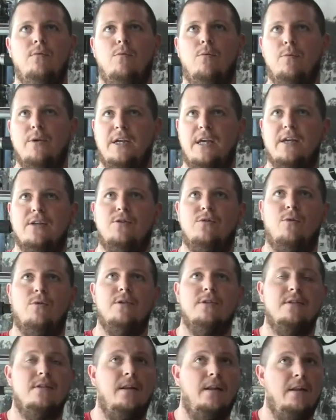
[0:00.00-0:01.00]
when we get
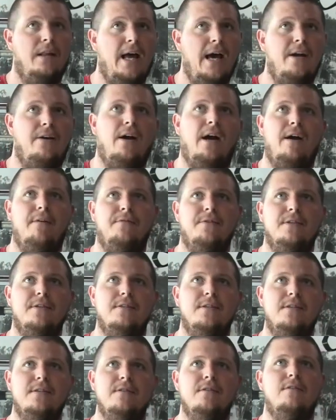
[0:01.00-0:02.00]
towards the latter half of the
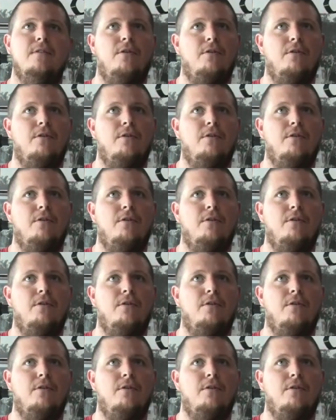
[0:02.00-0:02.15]
season,